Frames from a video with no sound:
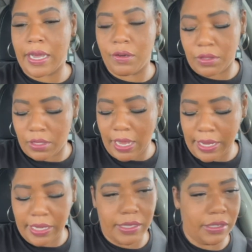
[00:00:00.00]
I don't,
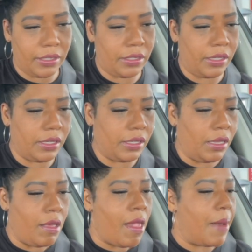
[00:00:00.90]
I can't listen to,
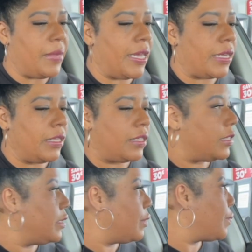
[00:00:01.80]
I mean, I can
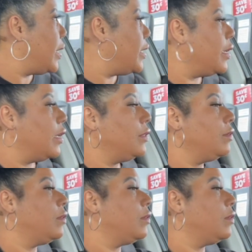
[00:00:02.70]
listen to the radio.